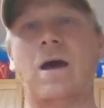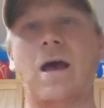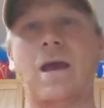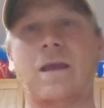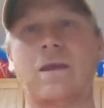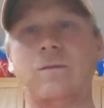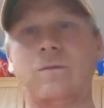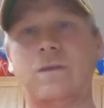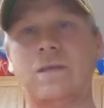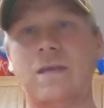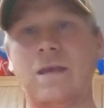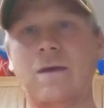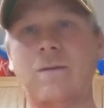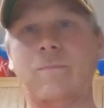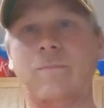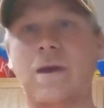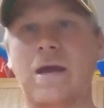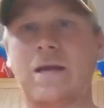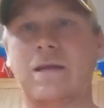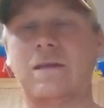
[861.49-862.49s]
I can
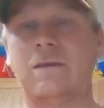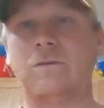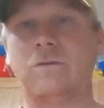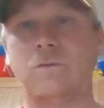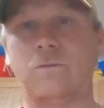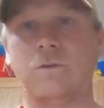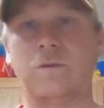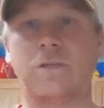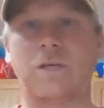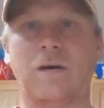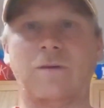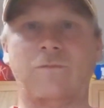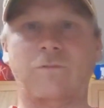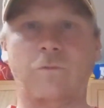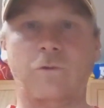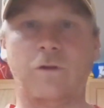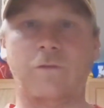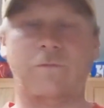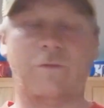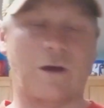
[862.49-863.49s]
get back into the top
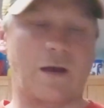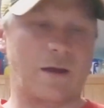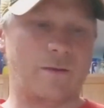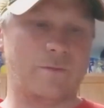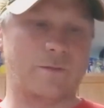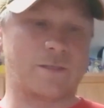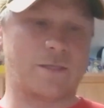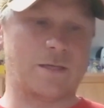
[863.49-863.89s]
45.